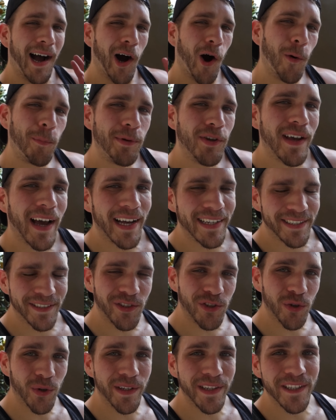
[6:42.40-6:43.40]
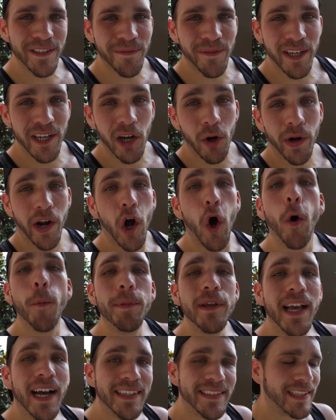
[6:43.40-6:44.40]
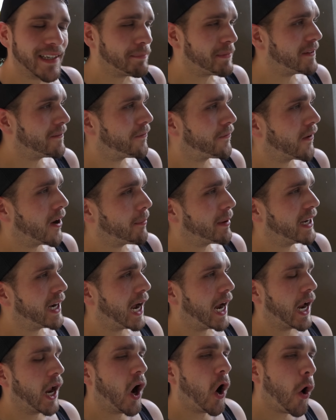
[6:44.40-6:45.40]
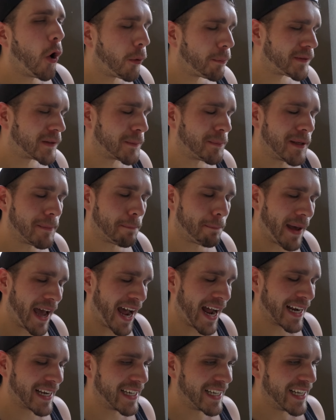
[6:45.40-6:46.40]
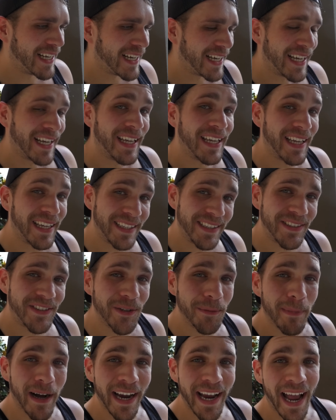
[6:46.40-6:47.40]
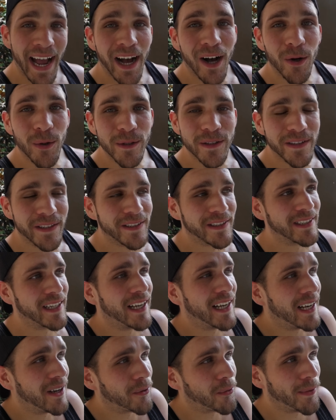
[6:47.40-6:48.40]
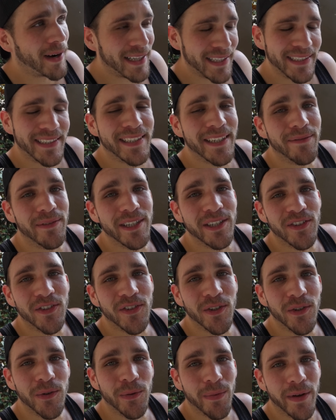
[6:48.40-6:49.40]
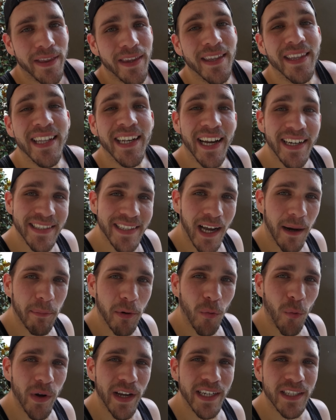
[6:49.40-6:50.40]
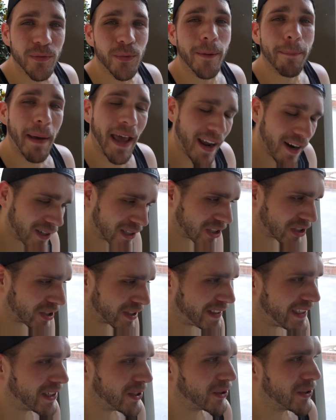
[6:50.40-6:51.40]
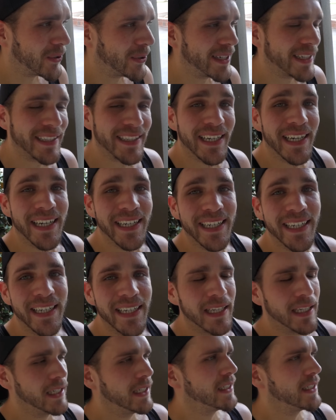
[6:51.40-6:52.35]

I hope you guys enjoyed this video and I hope you got something from it. I hope to be back into my house relatively soon, within the next couple weeks. Repairs are still doing done.